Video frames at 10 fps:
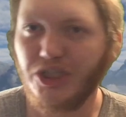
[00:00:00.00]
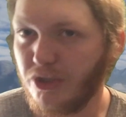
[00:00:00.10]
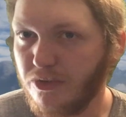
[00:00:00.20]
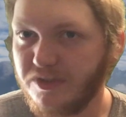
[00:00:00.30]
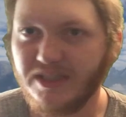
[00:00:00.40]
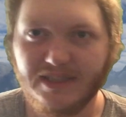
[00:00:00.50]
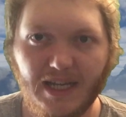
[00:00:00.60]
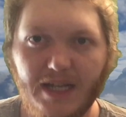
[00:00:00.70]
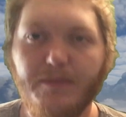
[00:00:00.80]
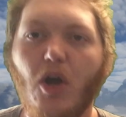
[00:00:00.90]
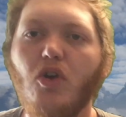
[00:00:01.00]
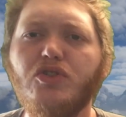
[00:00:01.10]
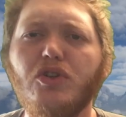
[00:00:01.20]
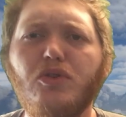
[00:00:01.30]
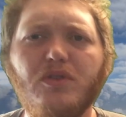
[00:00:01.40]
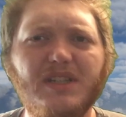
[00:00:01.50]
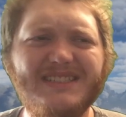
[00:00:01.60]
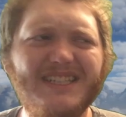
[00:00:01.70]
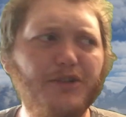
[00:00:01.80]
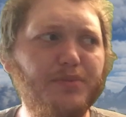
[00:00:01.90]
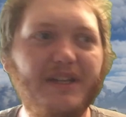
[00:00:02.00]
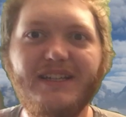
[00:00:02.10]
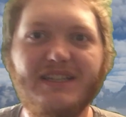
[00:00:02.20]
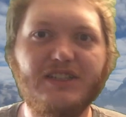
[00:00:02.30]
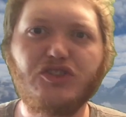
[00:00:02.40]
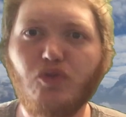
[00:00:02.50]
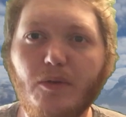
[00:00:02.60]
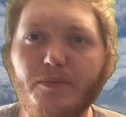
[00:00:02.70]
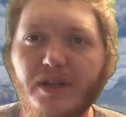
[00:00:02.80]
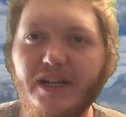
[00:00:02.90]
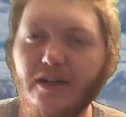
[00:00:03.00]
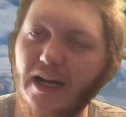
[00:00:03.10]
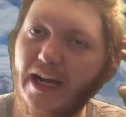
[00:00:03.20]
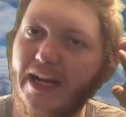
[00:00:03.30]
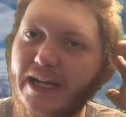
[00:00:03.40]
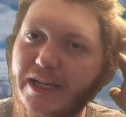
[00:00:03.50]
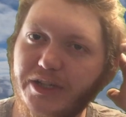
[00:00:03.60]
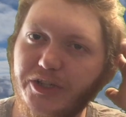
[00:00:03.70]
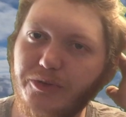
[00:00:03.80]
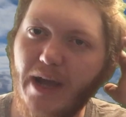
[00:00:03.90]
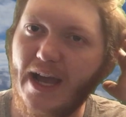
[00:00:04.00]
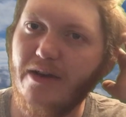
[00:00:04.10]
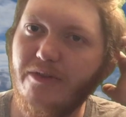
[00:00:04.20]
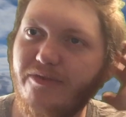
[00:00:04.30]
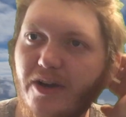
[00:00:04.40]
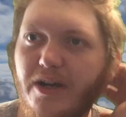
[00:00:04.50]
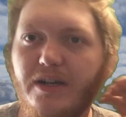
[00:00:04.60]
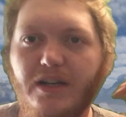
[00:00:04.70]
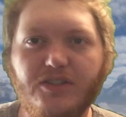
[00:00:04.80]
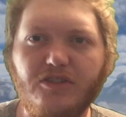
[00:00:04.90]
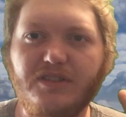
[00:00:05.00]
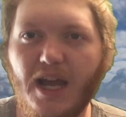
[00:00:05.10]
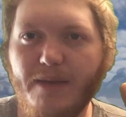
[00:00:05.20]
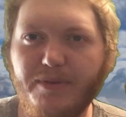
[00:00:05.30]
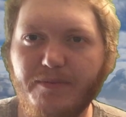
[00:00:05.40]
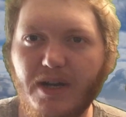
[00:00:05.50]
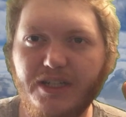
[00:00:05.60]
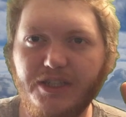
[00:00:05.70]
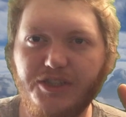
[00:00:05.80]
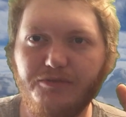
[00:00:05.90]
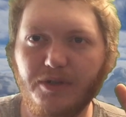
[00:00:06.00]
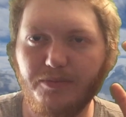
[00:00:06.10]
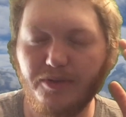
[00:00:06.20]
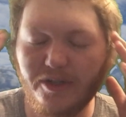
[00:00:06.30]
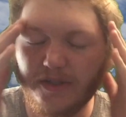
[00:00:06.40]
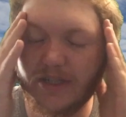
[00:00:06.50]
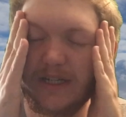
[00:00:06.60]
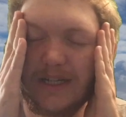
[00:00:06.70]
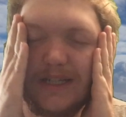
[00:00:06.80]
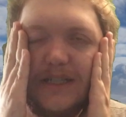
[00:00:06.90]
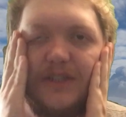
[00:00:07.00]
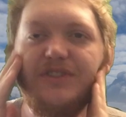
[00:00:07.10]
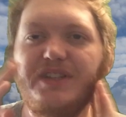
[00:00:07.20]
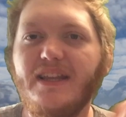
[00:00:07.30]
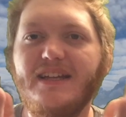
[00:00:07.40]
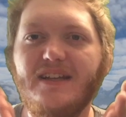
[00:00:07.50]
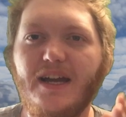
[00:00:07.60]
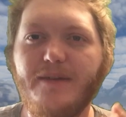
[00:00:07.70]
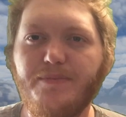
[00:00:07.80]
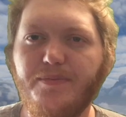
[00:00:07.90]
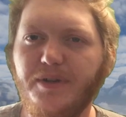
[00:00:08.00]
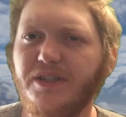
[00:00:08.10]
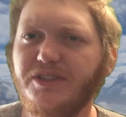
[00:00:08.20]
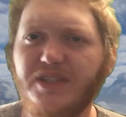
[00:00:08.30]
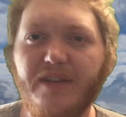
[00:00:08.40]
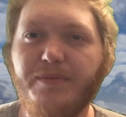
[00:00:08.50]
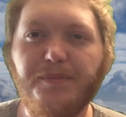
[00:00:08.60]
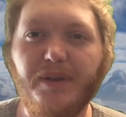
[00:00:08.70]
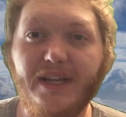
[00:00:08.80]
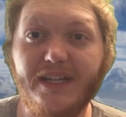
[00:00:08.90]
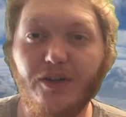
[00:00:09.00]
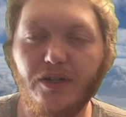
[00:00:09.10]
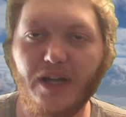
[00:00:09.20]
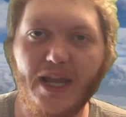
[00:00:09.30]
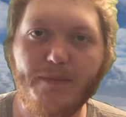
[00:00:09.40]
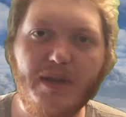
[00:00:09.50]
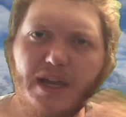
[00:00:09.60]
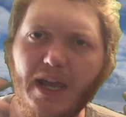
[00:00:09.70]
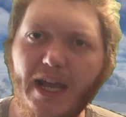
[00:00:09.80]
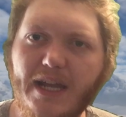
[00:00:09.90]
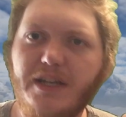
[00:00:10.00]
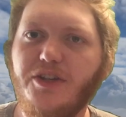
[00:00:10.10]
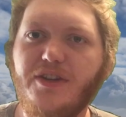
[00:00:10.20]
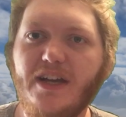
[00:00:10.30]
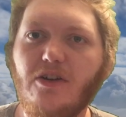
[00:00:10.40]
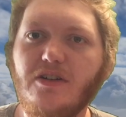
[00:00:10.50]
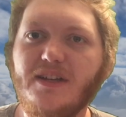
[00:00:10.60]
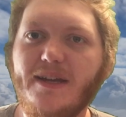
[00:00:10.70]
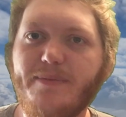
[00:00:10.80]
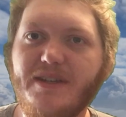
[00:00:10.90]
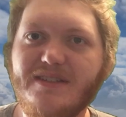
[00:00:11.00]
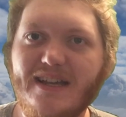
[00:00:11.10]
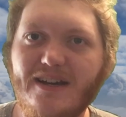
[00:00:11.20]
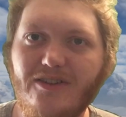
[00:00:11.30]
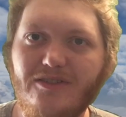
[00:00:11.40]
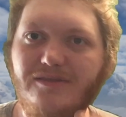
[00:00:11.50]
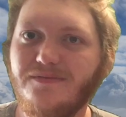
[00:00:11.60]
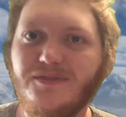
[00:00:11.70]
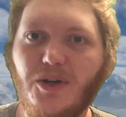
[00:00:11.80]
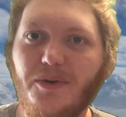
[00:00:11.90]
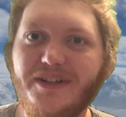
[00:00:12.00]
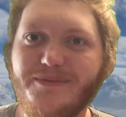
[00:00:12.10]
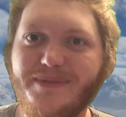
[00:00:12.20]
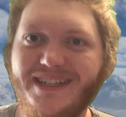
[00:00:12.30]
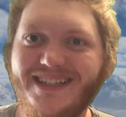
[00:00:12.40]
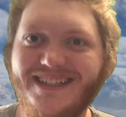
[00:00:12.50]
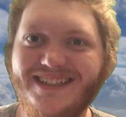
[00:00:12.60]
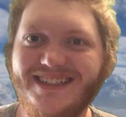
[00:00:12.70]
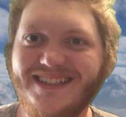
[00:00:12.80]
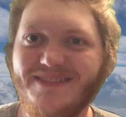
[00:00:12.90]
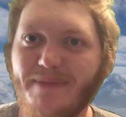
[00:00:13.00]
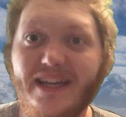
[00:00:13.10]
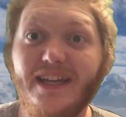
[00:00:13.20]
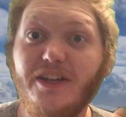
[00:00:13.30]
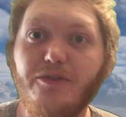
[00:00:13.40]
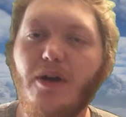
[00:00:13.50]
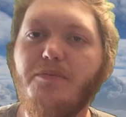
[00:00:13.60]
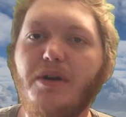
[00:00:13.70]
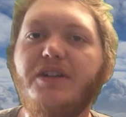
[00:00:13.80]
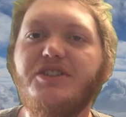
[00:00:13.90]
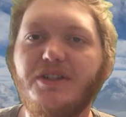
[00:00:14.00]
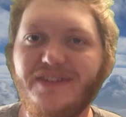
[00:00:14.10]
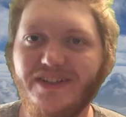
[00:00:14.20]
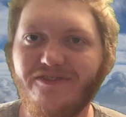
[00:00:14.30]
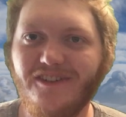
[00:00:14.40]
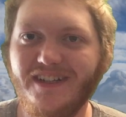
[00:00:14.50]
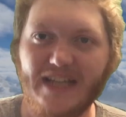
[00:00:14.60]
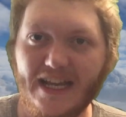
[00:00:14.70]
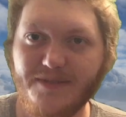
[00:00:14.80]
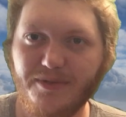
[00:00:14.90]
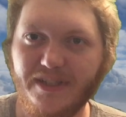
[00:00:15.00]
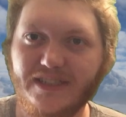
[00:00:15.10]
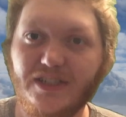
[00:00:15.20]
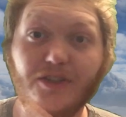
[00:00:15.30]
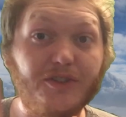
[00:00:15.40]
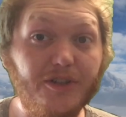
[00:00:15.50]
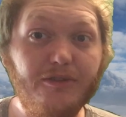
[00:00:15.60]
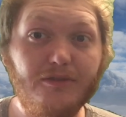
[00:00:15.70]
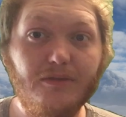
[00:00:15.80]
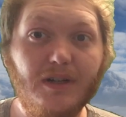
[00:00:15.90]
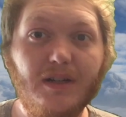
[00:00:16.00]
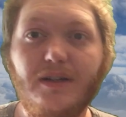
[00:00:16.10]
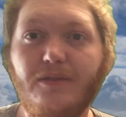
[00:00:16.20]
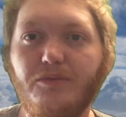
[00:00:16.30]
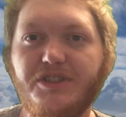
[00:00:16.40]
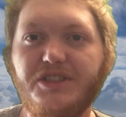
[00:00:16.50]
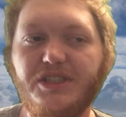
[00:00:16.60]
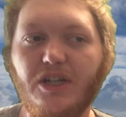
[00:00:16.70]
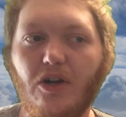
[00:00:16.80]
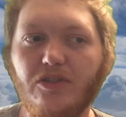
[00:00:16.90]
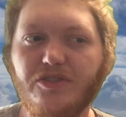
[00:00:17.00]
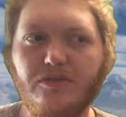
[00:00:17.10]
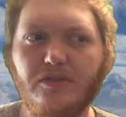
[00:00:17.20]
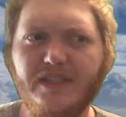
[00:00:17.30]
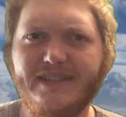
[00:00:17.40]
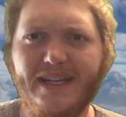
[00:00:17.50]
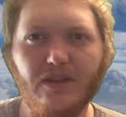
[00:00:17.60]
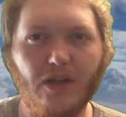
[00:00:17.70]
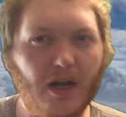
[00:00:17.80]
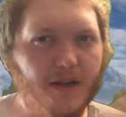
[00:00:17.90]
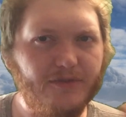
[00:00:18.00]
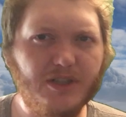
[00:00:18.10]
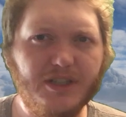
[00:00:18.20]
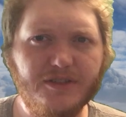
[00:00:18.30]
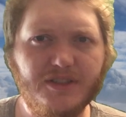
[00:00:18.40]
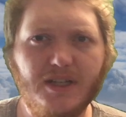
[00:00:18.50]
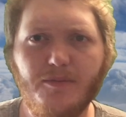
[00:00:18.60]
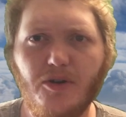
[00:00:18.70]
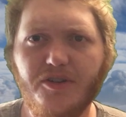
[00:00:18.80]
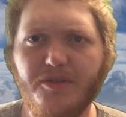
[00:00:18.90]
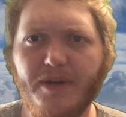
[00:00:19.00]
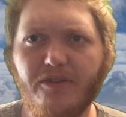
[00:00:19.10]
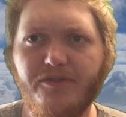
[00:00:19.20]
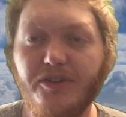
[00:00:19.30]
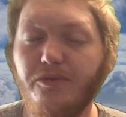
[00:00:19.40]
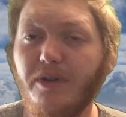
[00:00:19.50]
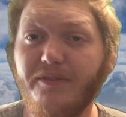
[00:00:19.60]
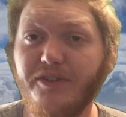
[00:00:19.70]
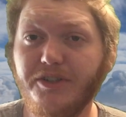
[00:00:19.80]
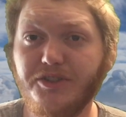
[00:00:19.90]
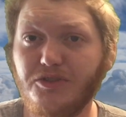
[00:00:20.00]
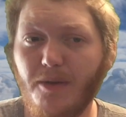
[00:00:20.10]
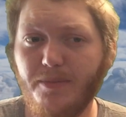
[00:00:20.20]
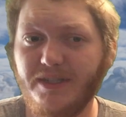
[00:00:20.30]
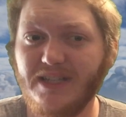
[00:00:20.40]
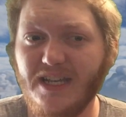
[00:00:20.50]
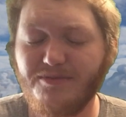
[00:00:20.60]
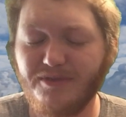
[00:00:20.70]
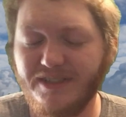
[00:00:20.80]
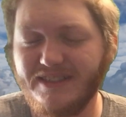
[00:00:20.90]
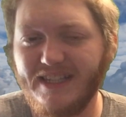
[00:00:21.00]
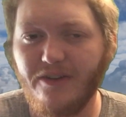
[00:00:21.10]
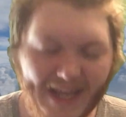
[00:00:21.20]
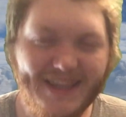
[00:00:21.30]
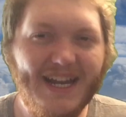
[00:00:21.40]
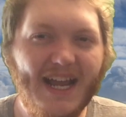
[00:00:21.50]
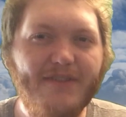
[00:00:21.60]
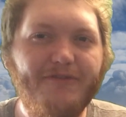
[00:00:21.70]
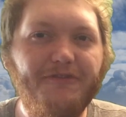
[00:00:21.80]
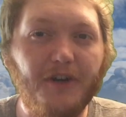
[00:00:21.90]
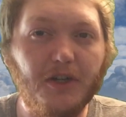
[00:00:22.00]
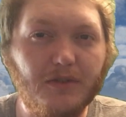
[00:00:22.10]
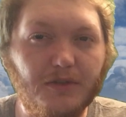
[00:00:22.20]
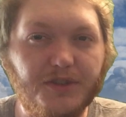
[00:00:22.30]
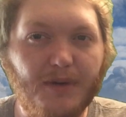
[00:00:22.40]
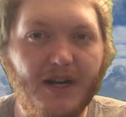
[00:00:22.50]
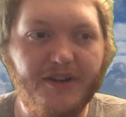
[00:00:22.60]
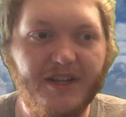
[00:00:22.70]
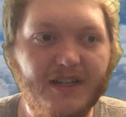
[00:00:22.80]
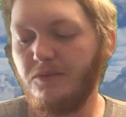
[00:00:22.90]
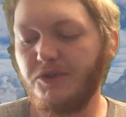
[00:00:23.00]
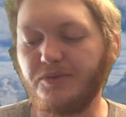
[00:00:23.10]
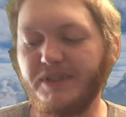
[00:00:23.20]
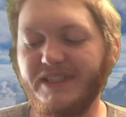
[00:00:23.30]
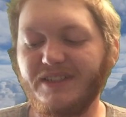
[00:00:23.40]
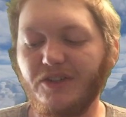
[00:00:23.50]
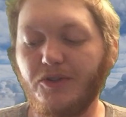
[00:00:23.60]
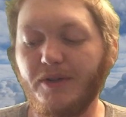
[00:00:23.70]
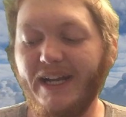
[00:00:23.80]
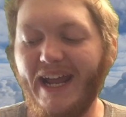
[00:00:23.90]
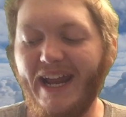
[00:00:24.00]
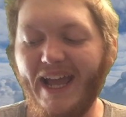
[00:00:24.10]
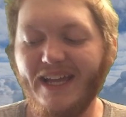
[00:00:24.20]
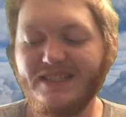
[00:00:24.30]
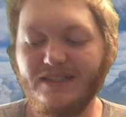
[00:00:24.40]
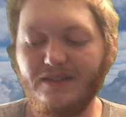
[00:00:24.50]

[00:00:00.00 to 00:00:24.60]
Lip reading: chosen type. So let's say you're playing like a Storm player and you have a certain type in mind that you want to put on there. You say that type because they've been playing it all game, and that card type is now going to be making you a bunch of different Sasperlings too, which also is a lot of triggers to come onto the battlefield whenever you're just dropping Sasperlings down. And then I have Fungal Sprouting, which reads, create a X